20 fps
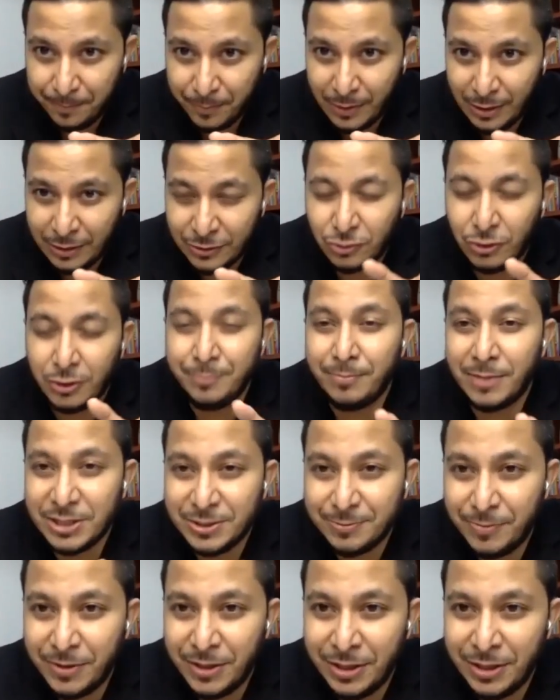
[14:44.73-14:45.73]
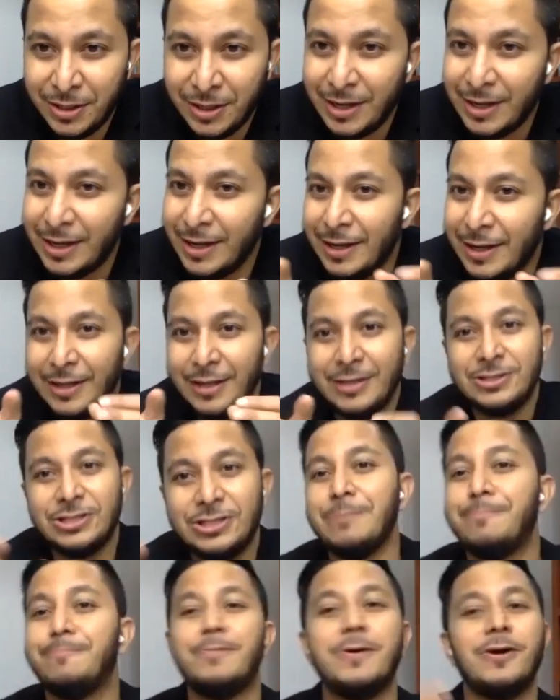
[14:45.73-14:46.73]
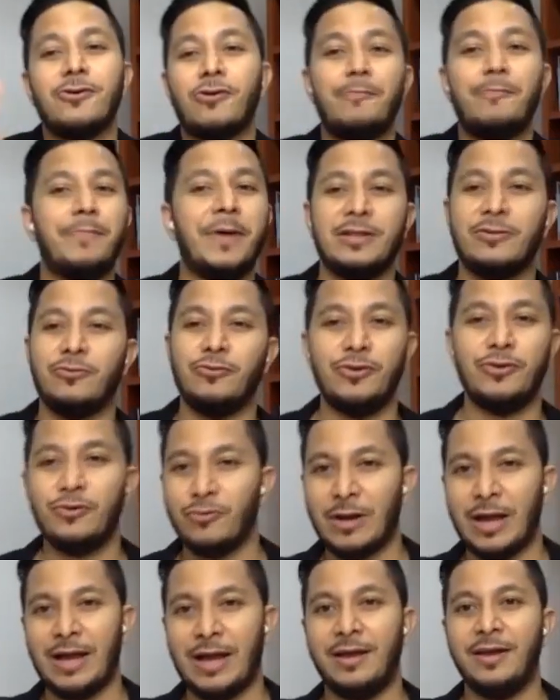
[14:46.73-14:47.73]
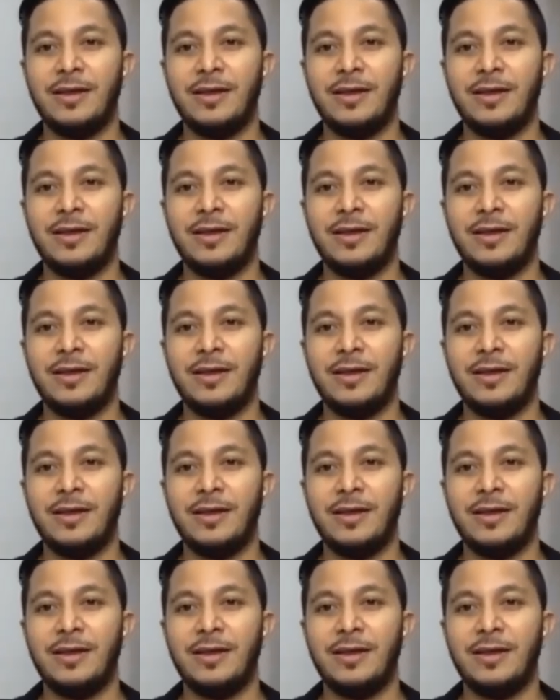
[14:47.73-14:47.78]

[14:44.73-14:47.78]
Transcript: So it must be cheaper compared to new lah.